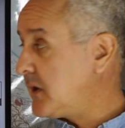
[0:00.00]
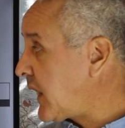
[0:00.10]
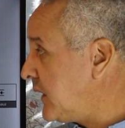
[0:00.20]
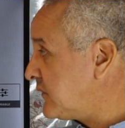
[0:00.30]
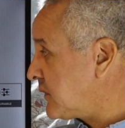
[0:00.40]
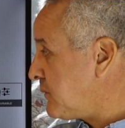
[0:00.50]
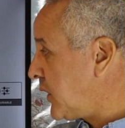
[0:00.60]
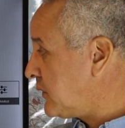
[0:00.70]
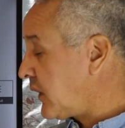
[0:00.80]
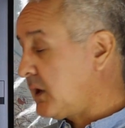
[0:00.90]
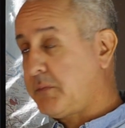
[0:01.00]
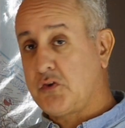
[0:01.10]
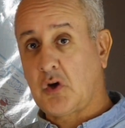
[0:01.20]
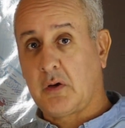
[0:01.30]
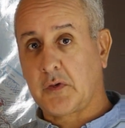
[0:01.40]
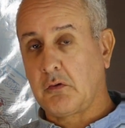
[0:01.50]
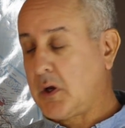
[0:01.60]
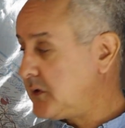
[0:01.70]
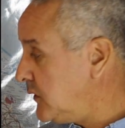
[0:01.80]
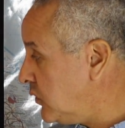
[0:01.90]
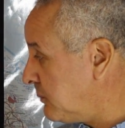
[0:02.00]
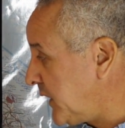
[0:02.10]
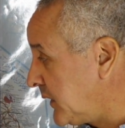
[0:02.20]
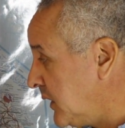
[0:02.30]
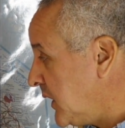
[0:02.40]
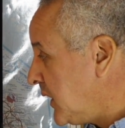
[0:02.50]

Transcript: And that is the mode I'd be driving around in normally.